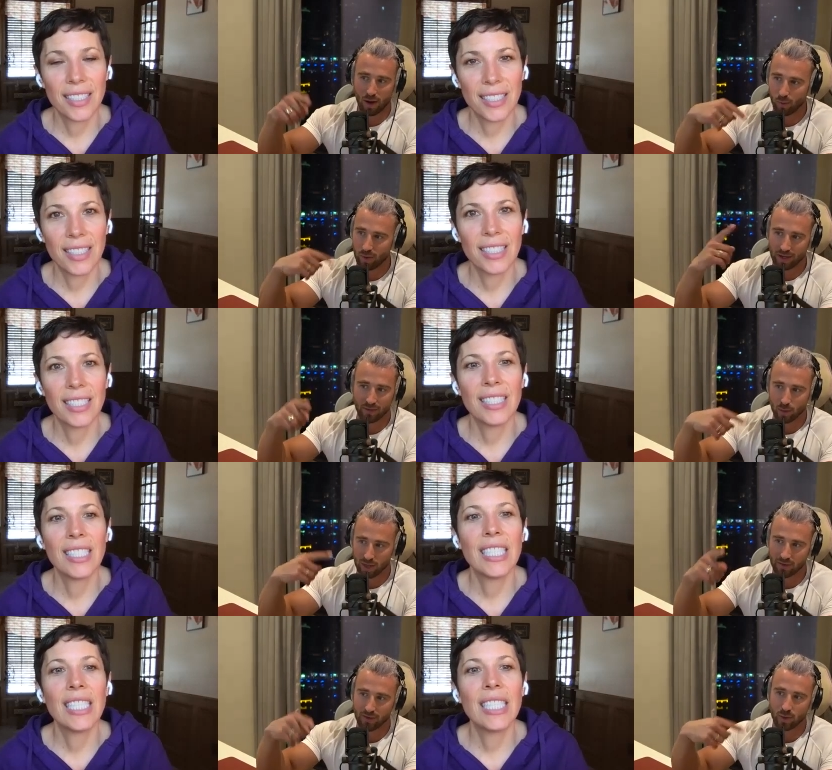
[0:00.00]
Speaker 1: week after week
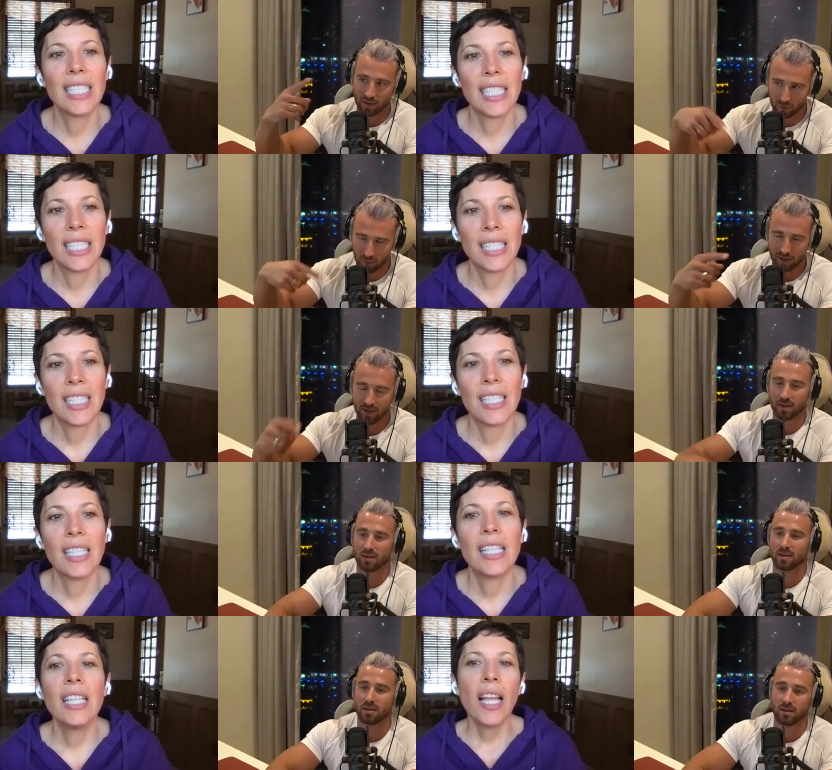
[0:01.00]
after week after week.
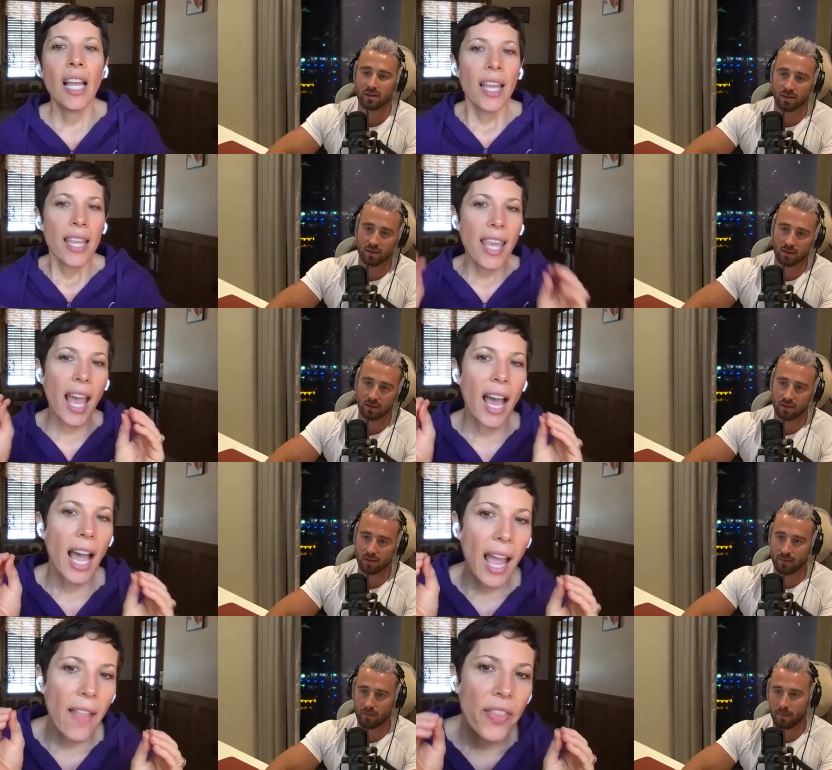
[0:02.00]
Speaker 2: Yeah,
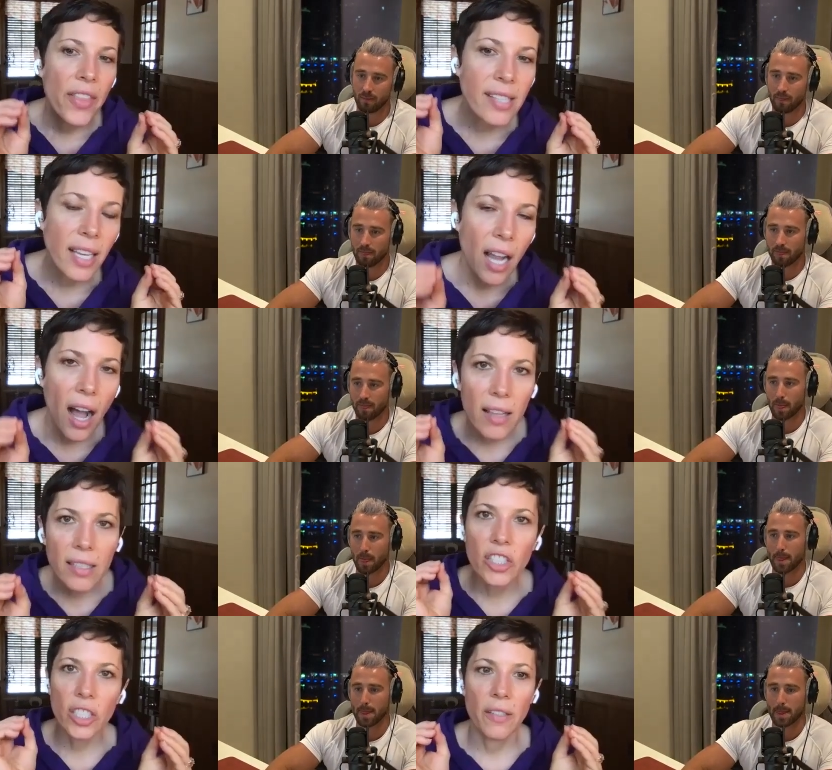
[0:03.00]
and the
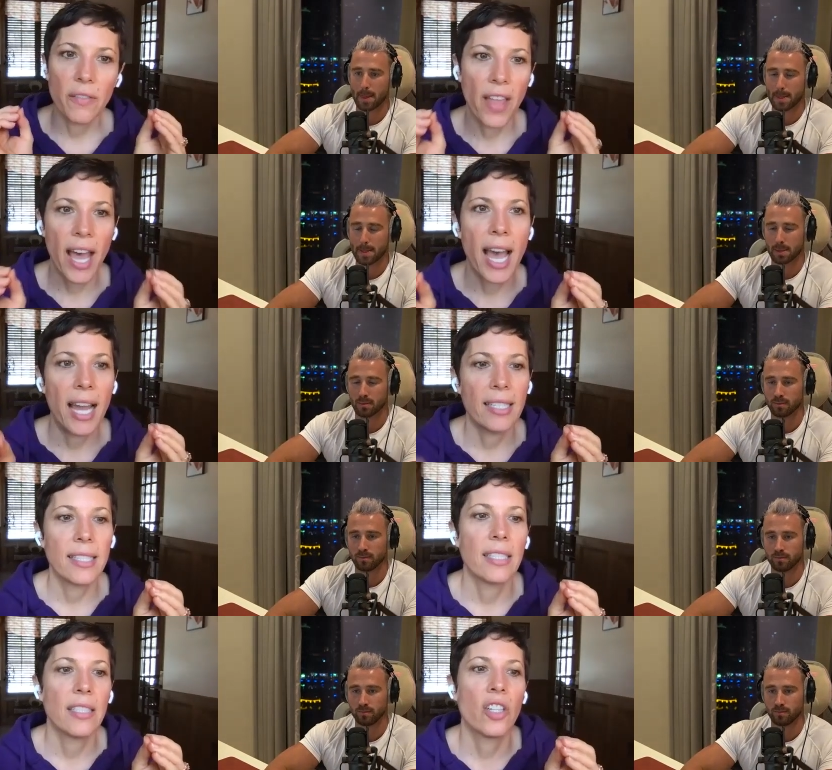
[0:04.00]
psychology of that,
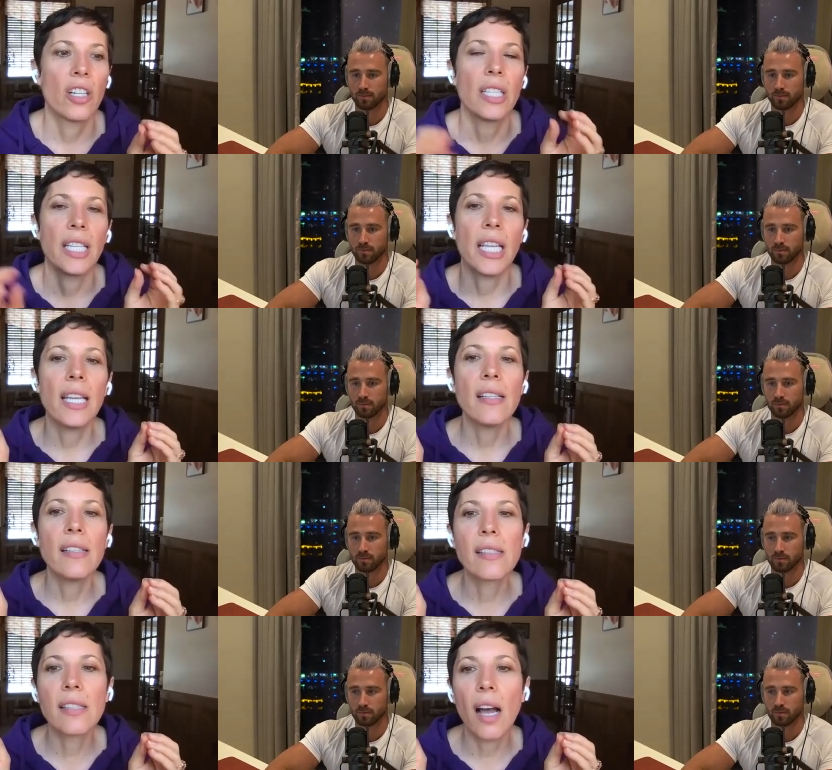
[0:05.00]
Charlie,
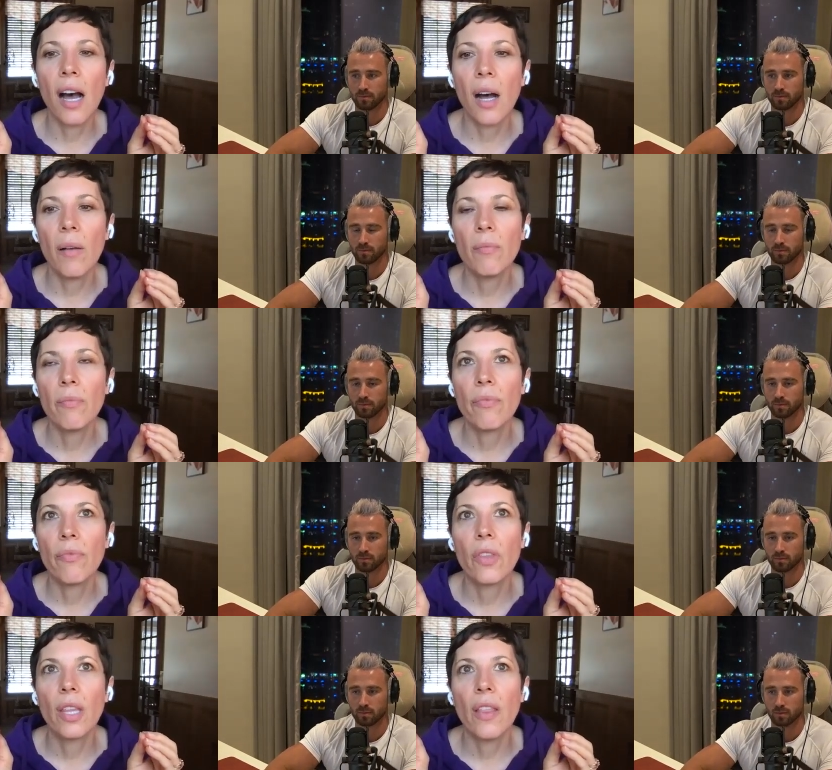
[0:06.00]
is um,
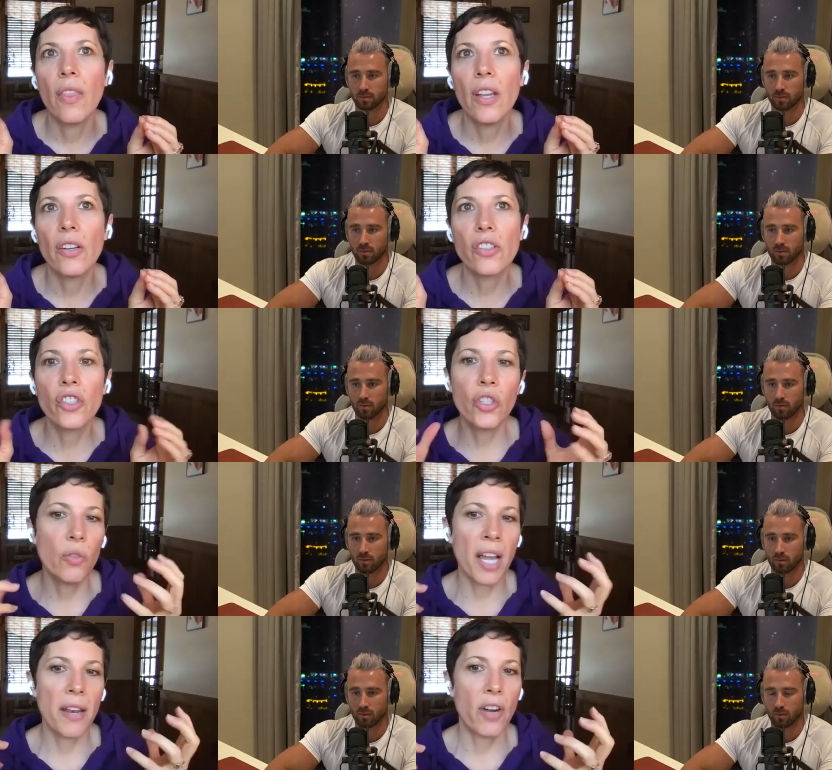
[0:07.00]
there's two kind of